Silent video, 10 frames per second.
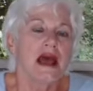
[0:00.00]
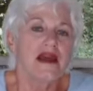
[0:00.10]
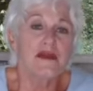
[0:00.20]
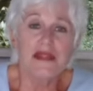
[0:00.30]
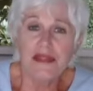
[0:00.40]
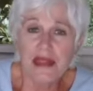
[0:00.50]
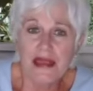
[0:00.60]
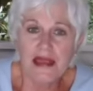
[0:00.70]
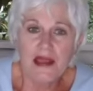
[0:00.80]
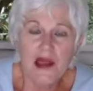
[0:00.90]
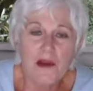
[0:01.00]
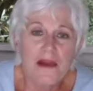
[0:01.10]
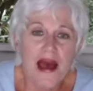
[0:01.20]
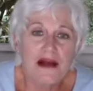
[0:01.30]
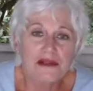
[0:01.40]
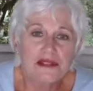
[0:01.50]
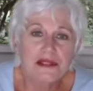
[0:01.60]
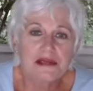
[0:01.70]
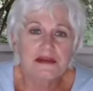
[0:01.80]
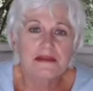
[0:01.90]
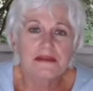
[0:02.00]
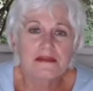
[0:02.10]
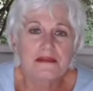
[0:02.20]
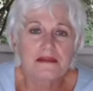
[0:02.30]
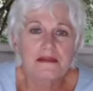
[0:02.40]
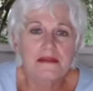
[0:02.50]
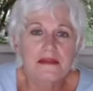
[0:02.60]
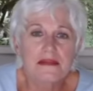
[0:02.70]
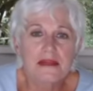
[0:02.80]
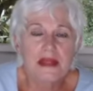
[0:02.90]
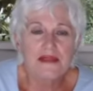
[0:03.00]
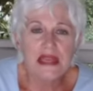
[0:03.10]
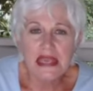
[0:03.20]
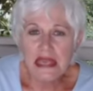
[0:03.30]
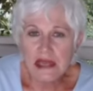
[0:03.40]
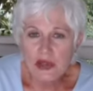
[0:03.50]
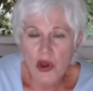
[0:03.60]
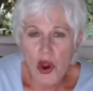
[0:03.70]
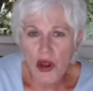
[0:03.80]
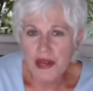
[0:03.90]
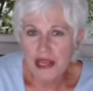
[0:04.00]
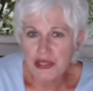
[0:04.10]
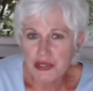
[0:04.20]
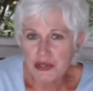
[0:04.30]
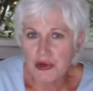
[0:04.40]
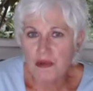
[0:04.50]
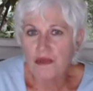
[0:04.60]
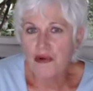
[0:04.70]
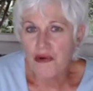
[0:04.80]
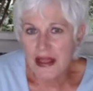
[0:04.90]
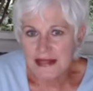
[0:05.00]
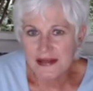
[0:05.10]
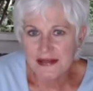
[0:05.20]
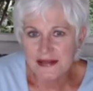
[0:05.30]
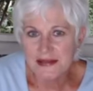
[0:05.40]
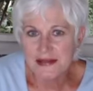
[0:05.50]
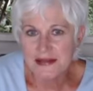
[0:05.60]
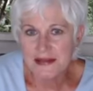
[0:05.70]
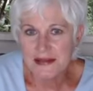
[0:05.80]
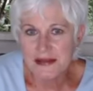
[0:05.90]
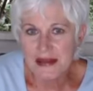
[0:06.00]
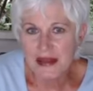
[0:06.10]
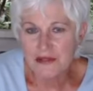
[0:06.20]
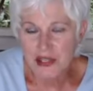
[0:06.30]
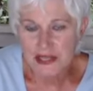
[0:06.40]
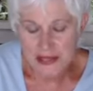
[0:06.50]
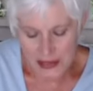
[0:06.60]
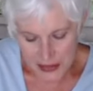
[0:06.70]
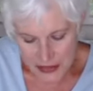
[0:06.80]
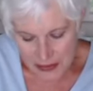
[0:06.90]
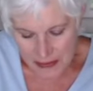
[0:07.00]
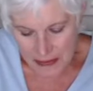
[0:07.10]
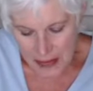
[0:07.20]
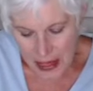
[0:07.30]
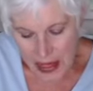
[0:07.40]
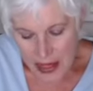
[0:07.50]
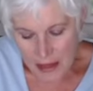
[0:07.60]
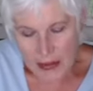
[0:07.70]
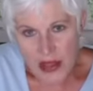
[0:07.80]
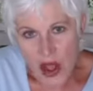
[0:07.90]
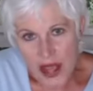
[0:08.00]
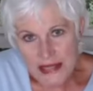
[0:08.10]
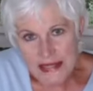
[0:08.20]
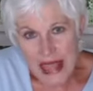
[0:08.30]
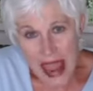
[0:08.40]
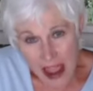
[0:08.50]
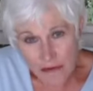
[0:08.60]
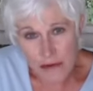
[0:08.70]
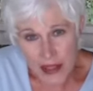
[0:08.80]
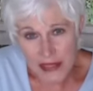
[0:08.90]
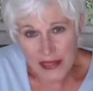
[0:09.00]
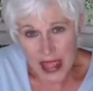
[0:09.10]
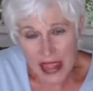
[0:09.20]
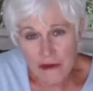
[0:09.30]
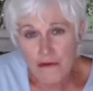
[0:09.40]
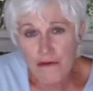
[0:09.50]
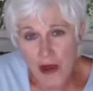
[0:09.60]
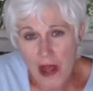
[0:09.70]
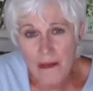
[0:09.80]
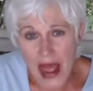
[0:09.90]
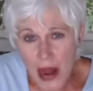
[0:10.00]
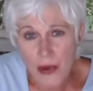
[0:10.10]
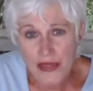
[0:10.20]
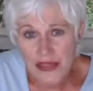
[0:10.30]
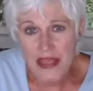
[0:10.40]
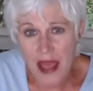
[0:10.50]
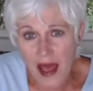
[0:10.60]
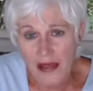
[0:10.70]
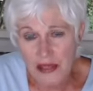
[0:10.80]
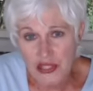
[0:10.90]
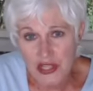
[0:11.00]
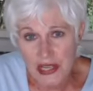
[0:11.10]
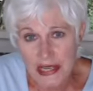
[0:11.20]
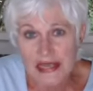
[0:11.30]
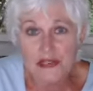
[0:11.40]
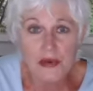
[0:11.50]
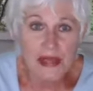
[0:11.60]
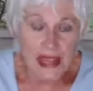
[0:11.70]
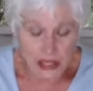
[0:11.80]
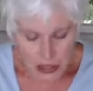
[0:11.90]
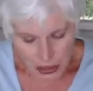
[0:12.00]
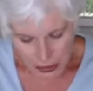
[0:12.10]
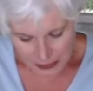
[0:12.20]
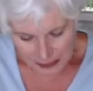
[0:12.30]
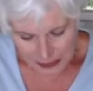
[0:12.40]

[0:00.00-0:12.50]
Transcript: I've been thinking about the incarnational presence of Jesus because everything from our theology is relational.